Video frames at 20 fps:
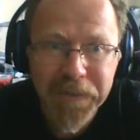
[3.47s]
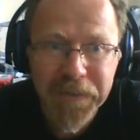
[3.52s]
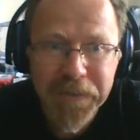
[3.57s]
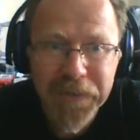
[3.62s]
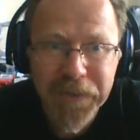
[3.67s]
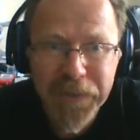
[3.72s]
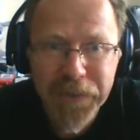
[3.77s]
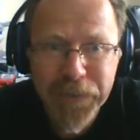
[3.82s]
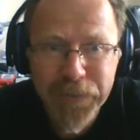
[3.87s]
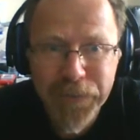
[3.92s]

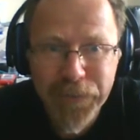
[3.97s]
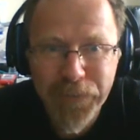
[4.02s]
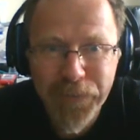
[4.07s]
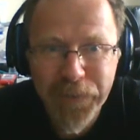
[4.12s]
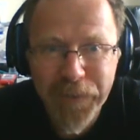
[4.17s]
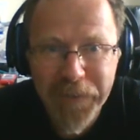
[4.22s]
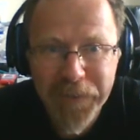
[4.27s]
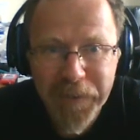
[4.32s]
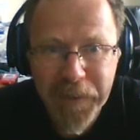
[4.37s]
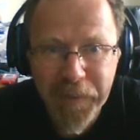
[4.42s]
Dear
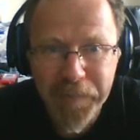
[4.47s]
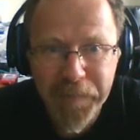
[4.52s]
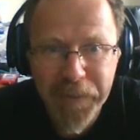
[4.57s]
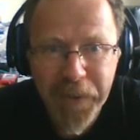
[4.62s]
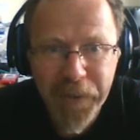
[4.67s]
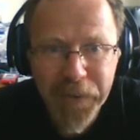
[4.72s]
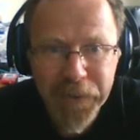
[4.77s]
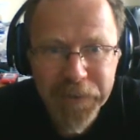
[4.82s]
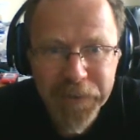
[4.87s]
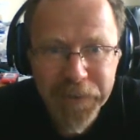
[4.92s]
students and
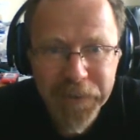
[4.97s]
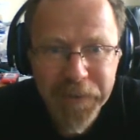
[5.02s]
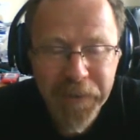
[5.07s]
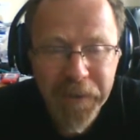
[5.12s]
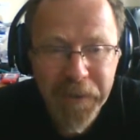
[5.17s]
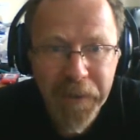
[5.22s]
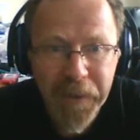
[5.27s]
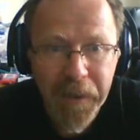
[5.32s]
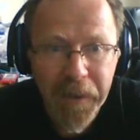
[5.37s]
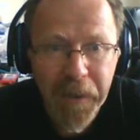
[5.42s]
parents,
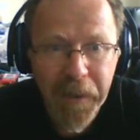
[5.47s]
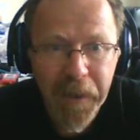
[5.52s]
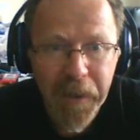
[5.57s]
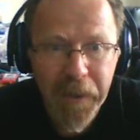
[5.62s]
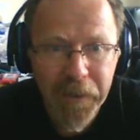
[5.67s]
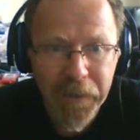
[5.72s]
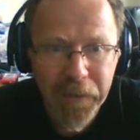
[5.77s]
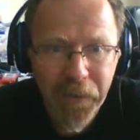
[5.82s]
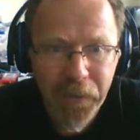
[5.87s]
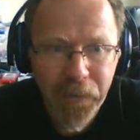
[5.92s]

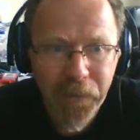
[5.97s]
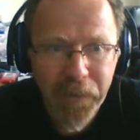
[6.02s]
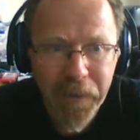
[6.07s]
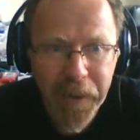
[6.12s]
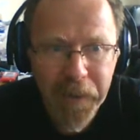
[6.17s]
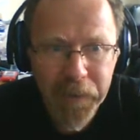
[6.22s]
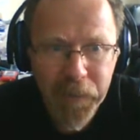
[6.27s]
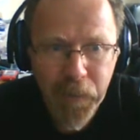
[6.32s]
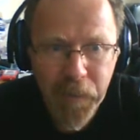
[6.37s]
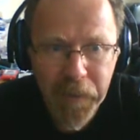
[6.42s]
hello
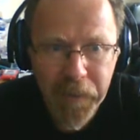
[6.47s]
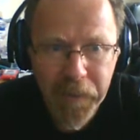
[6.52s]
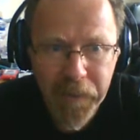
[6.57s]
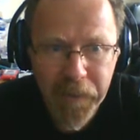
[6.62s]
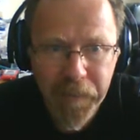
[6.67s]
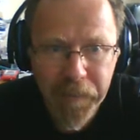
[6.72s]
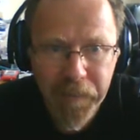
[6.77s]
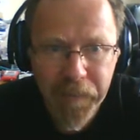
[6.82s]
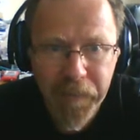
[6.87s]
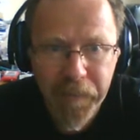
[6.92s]
and
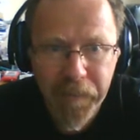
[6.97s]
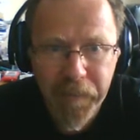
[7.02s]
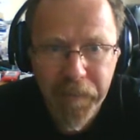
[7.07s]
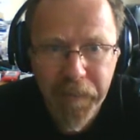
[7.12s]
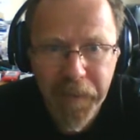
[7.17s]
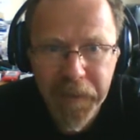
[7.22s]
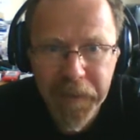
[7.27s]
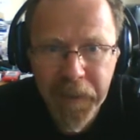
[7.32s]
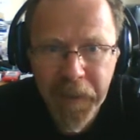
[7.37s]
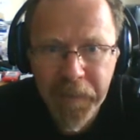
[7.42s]
welcome.
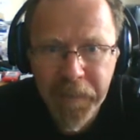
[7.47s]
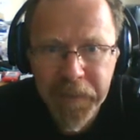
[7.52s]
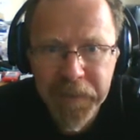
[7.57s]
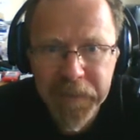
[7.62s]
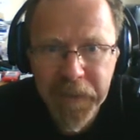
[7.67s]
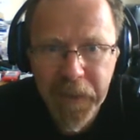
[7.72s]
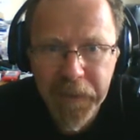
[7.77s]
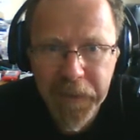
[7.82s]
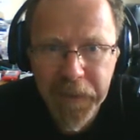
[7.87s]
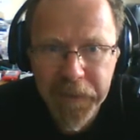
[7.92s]
My name
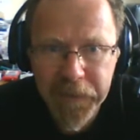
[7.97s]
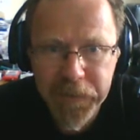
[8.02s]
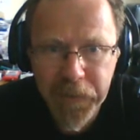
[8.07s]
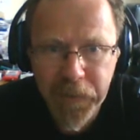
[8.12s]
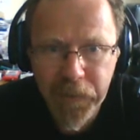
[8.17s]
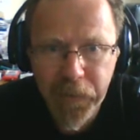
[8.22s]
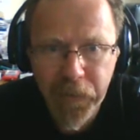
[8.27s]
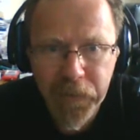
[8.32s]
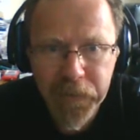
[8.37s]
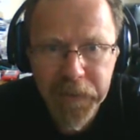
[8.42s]
is
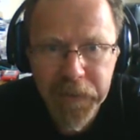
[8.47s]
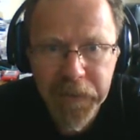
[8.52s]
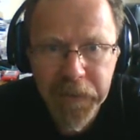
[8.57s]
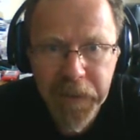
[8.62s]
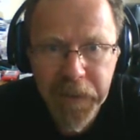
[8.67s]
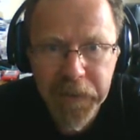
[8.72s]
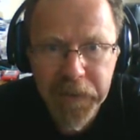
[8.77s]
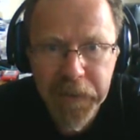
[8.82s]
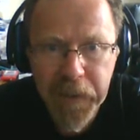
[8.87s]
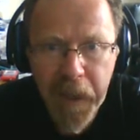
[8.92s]
Alexei
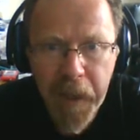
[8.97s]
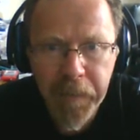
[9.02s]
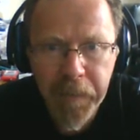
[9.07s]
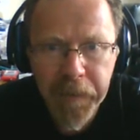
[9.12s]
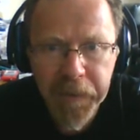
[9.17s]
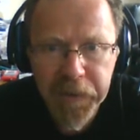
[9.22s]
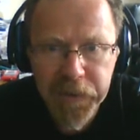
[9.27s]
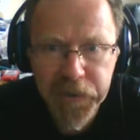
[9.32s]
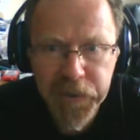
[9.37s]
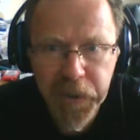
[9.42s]
Godin and
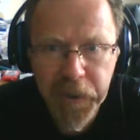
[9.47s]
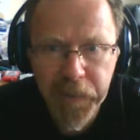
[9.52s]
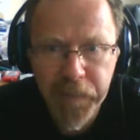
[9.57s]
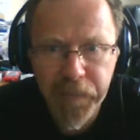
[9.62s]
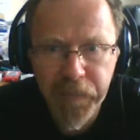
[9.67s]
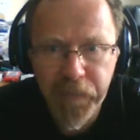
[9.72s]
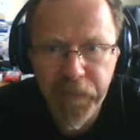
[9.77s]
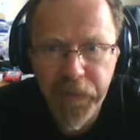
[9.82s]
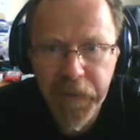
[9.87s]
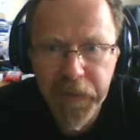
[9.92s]
I'm an
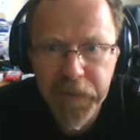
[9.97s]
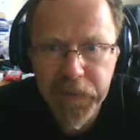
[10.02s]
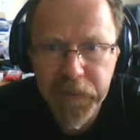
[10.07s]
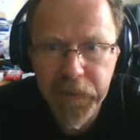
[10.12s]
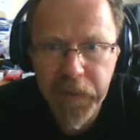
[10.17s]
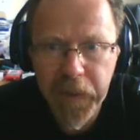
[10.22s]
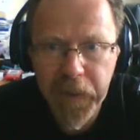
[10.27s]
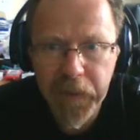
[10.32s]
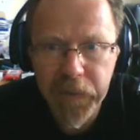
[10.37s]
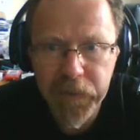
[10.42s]
adjunct
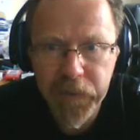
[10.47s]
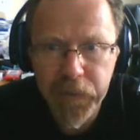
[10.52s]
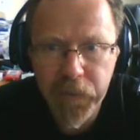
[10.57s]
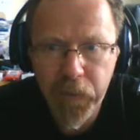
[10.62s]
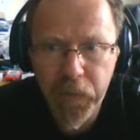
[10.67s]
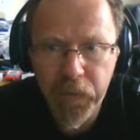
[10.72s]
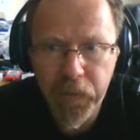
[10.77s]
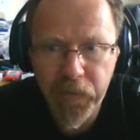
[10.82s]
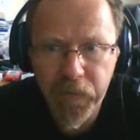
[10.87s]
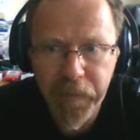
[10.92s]
professor at
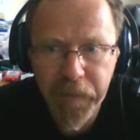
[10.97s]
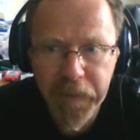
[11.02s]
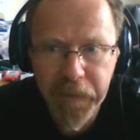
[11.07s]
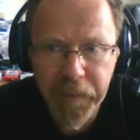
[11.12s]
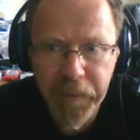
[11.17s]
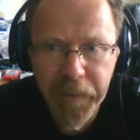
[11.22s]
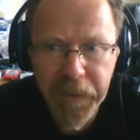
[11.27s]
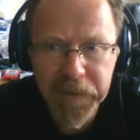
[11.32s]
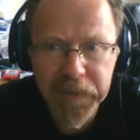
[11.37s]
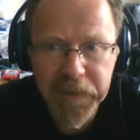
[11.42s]
School of
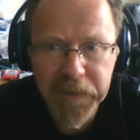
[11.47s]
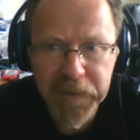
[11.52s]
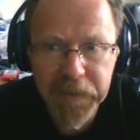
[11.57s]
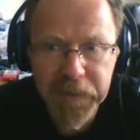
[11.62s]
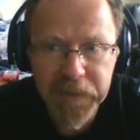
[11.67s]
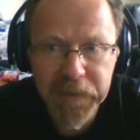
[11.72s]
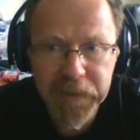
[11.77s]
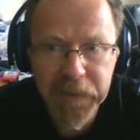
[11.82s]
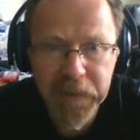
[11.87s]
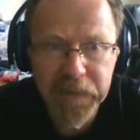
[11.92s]
Mathematics
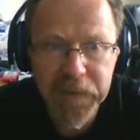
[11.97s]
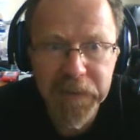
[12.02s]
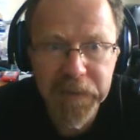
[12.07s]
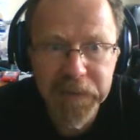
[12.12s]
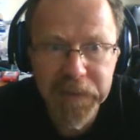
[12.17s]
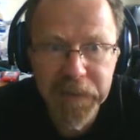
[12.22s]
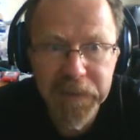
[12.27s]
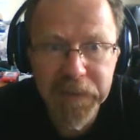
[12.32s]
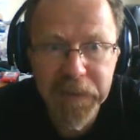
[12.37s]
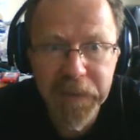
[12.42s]
and
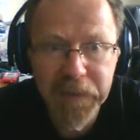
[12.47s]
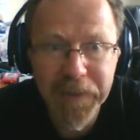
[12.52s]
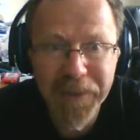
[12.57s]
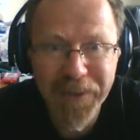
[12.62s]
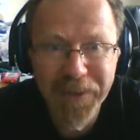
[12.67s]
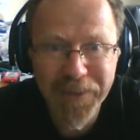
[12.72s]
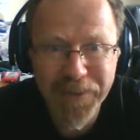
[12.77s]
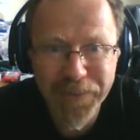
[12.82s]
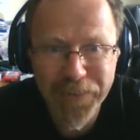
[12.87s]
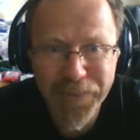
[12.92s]
Statistics at
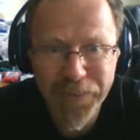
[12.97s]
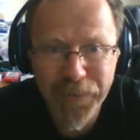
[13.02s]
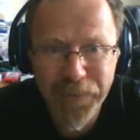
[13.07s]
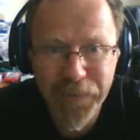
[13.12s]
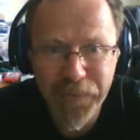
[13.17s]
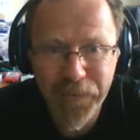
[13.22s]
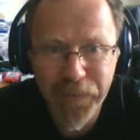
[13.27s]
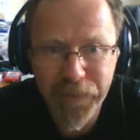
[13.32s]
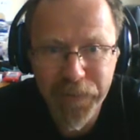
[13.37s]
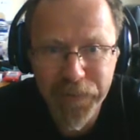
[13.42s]
Carleton
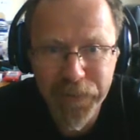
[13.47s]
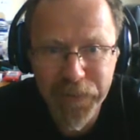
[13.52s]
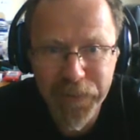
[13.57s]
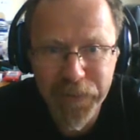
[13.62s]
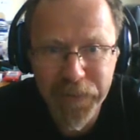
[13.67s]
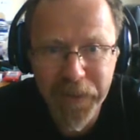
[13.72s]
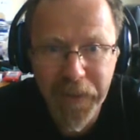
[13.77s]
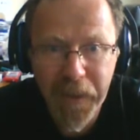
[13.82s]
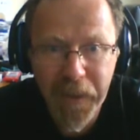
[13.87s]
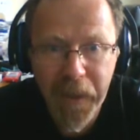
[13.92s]

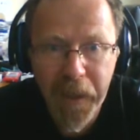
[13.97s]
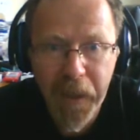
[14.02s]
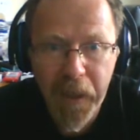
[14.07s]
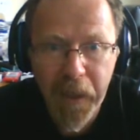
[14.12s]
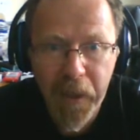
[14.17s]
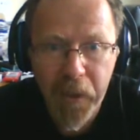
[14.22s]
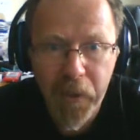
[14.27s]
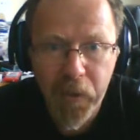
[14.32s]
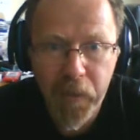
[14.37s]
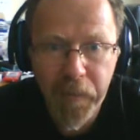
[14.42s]
University.
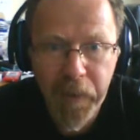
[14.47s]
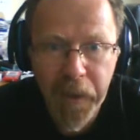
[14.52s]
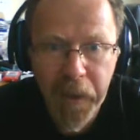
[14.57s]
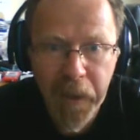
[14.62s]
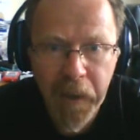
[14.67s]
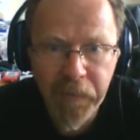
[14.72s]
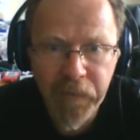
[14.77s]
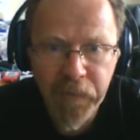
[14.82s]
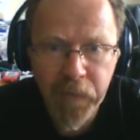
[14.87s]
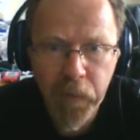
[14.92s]
You
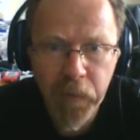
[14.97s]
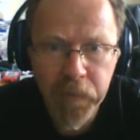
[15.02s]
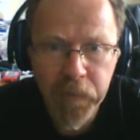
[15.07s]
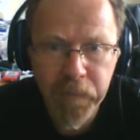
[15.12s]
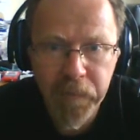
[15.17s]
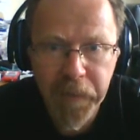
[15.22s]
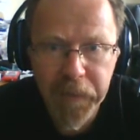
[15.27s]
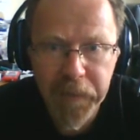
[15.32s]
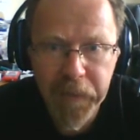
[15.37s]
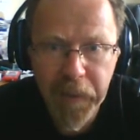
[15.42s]
might have
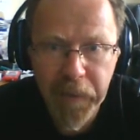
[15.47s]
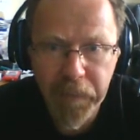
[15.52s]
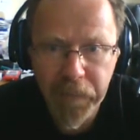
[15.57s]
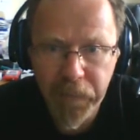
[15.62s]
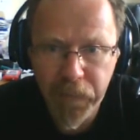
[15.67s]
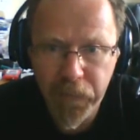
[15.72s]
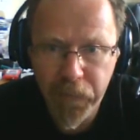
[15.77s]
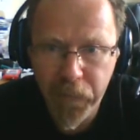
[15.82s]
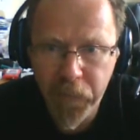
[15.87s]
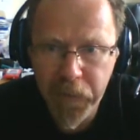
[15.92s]
heard my name
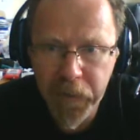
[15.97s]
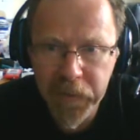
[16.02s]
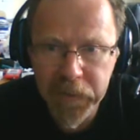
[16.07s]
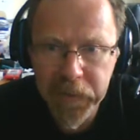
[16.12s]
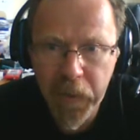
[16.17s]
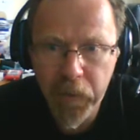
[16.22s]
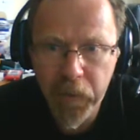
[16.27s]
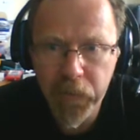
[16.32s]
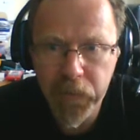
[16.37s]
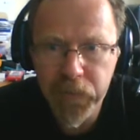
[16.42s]
before
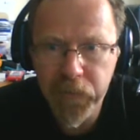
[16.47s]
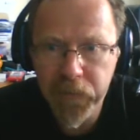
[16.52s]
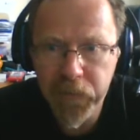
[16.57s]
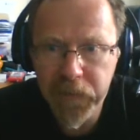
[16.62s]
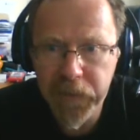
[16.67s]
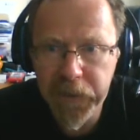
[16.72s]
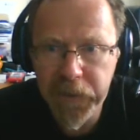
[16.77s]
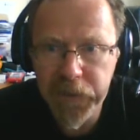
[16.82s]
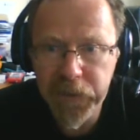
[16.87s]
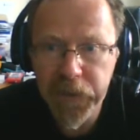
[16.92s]
as I also
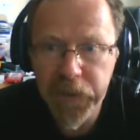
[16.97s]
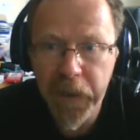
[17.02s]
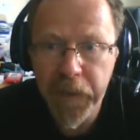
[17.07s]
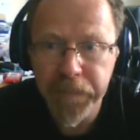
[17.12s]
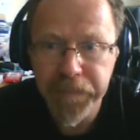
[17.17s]
teach